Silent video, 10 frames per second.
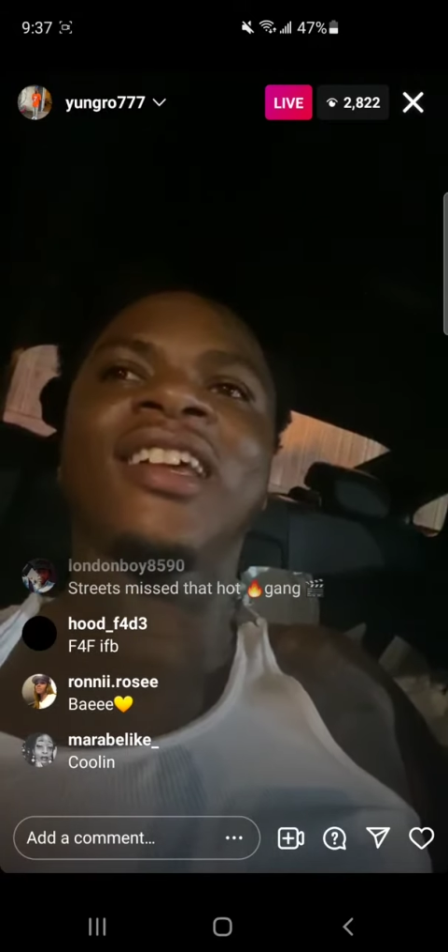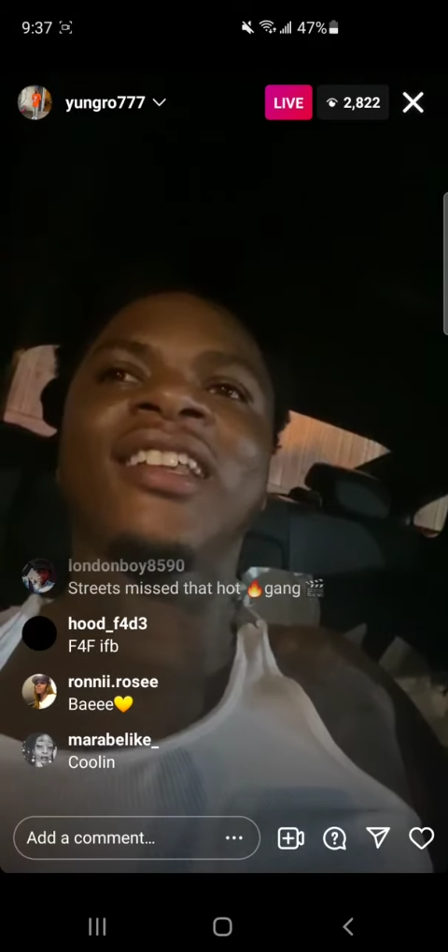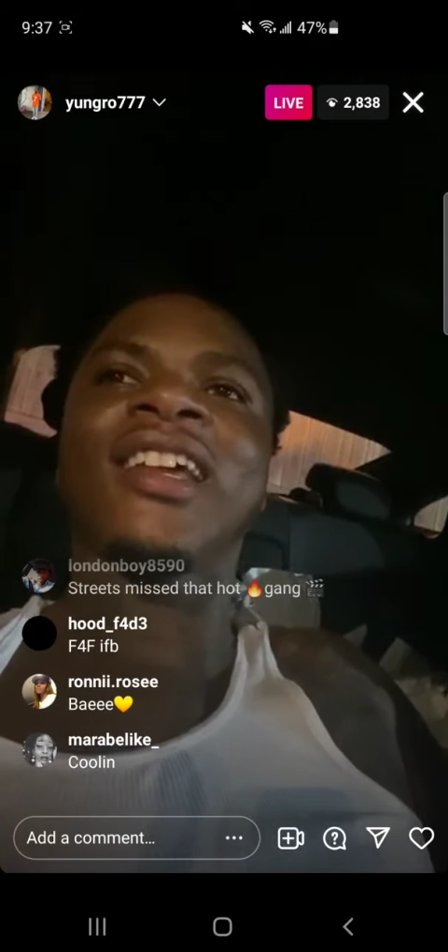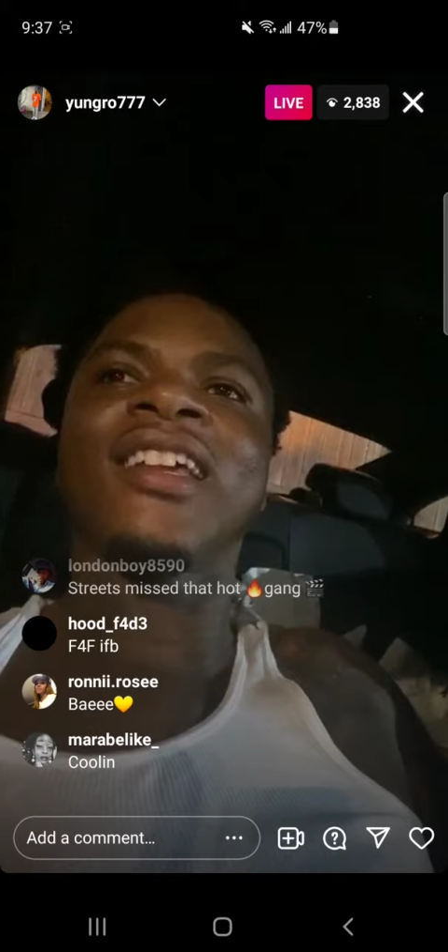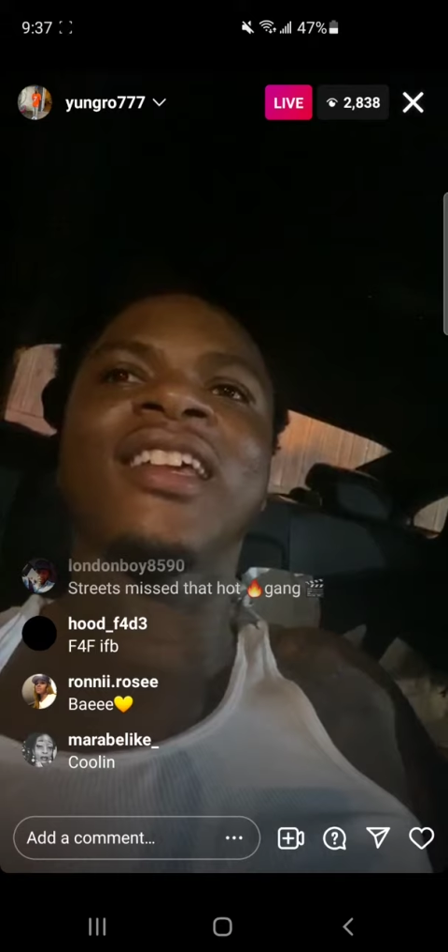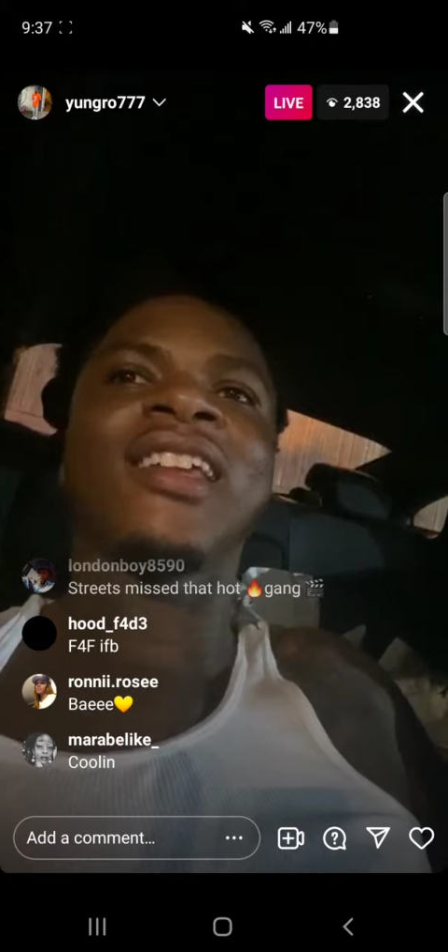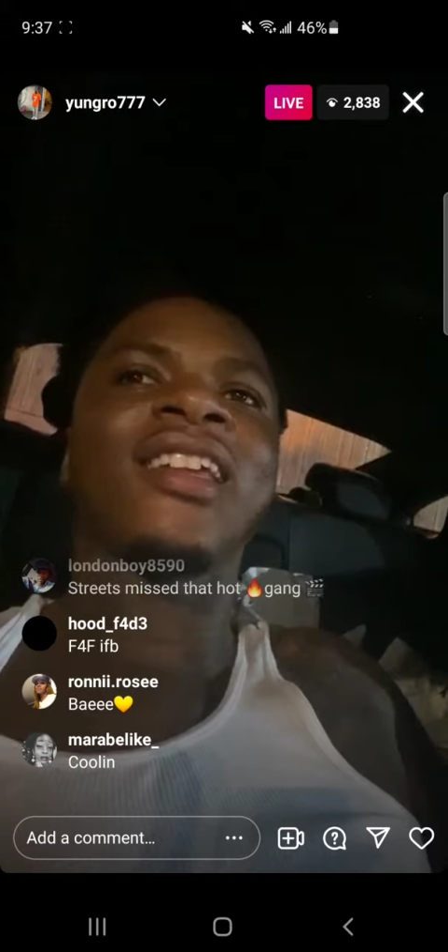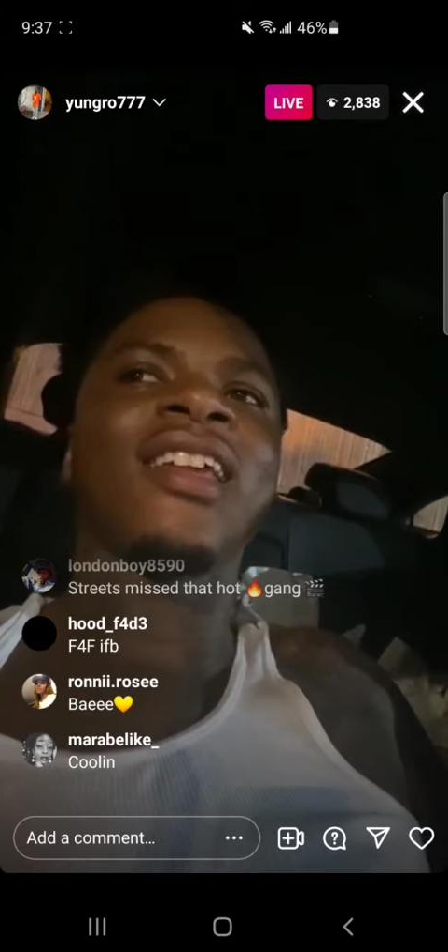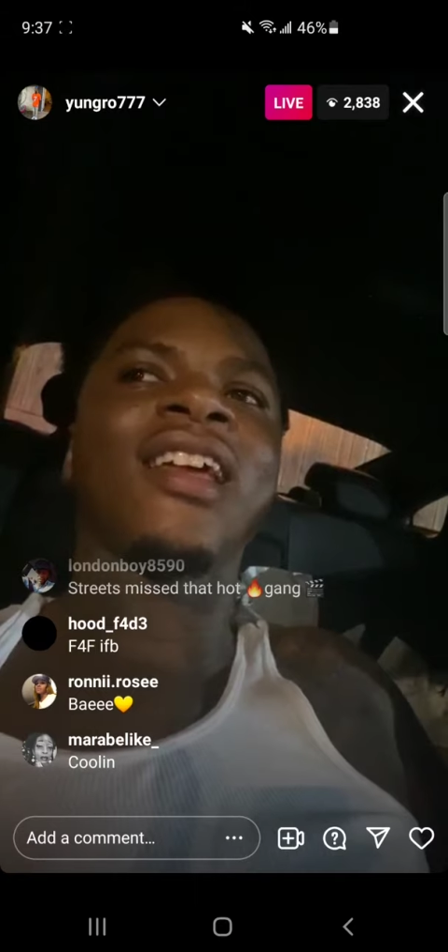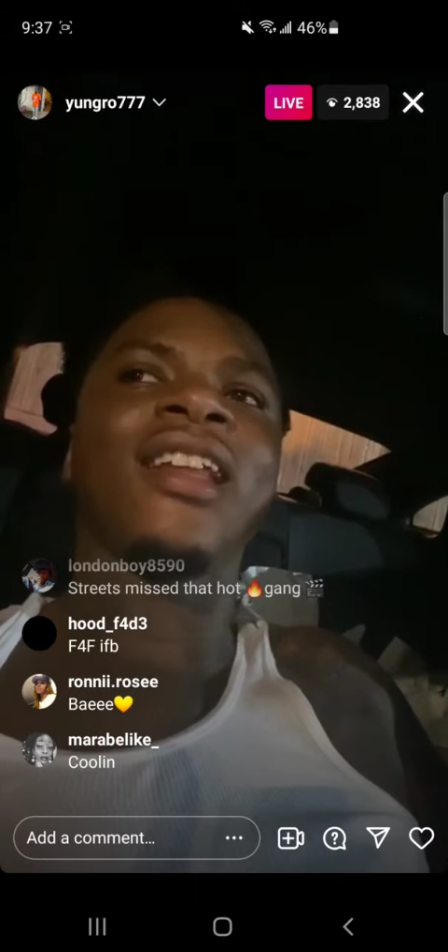Get that kitty
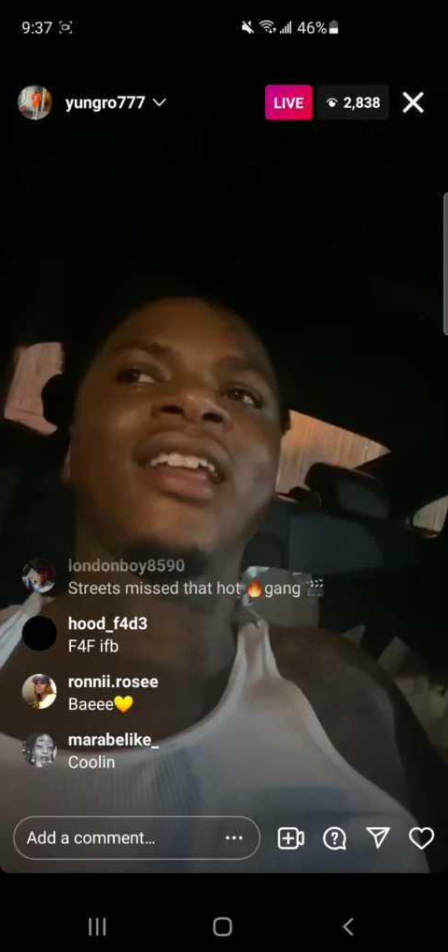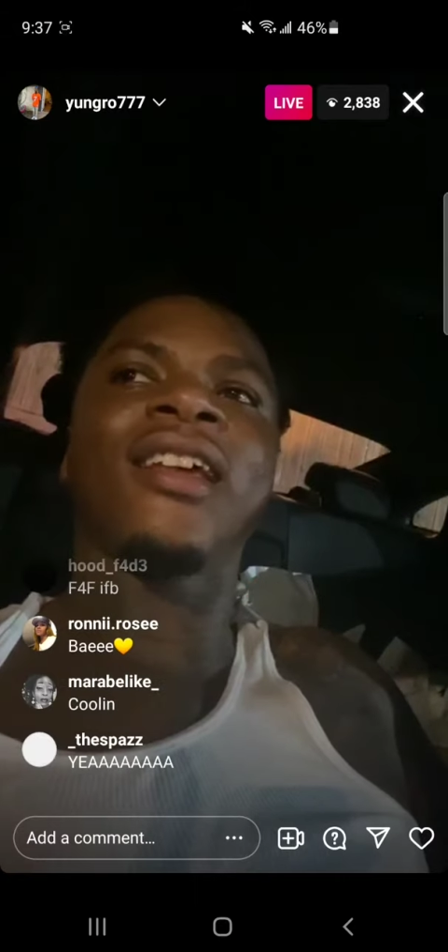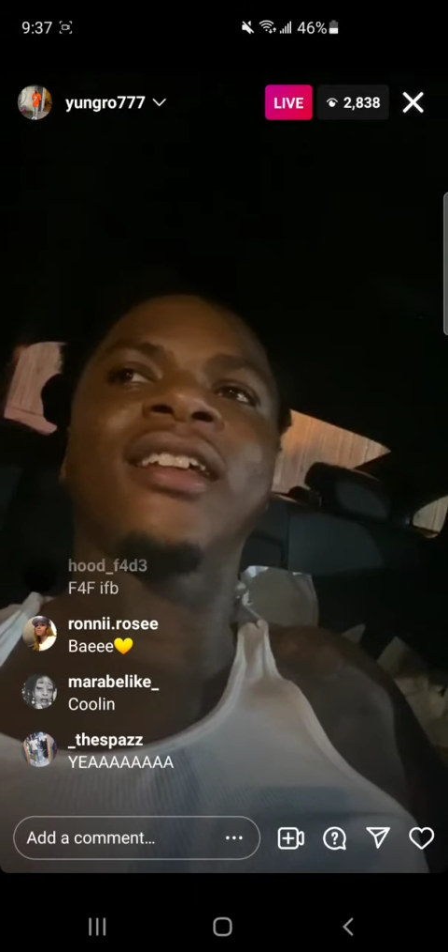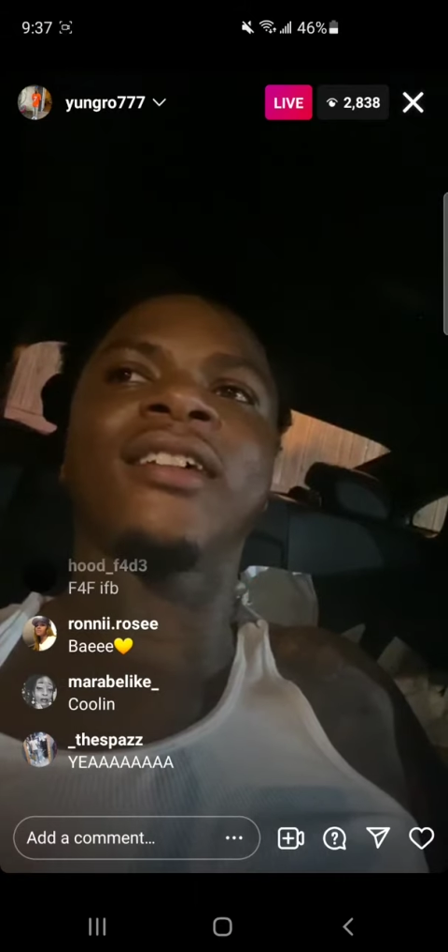cat I'm, later.